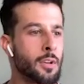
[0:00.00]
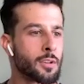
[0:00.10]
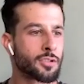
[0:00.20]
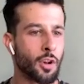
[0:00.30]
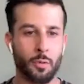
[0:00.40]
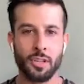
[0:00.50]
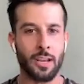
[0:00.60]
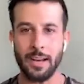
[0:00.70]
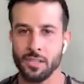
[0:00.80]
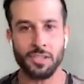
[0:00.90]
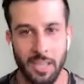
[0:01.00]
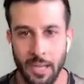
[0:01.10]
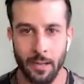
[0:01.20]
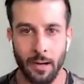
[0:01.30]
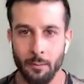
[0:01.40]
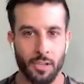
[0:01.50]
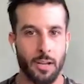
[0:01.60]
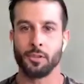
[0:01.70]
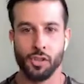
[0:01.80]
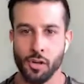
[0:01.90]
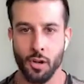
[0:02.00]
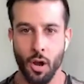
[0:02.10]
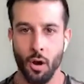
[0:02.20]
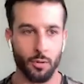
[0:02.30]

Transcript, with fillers: So it was like I just did it. I was like, I'm just gonna go.